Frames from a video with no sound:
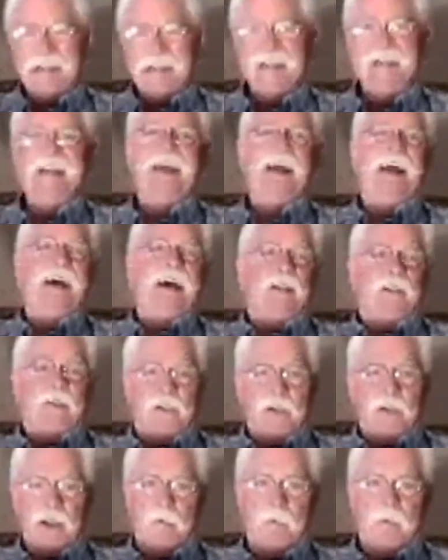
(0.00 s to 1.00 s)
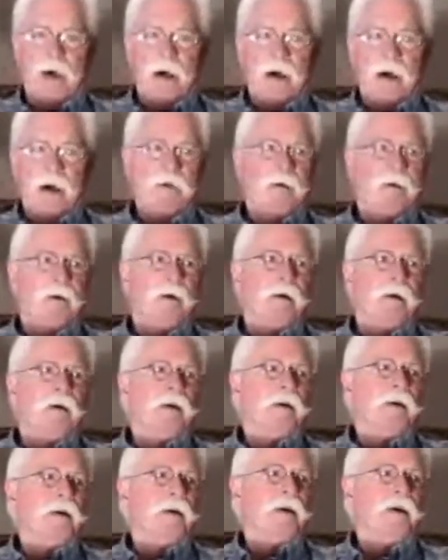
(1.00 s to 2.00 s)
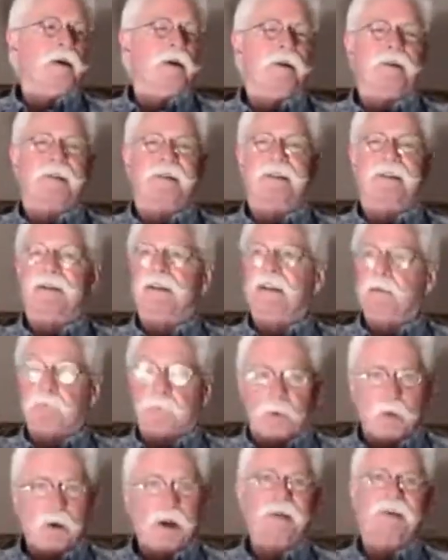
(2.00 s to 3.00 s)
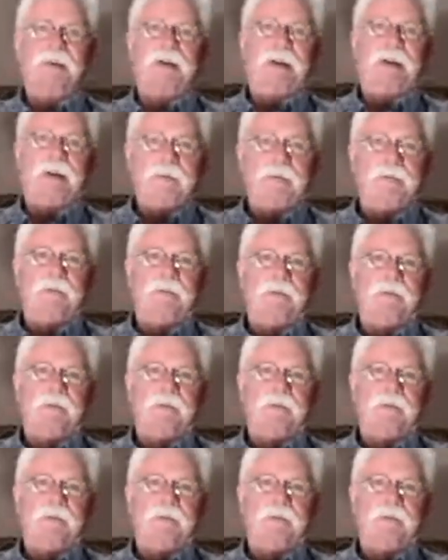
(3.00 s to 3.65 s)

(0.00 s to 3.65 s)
see and think about is depressing.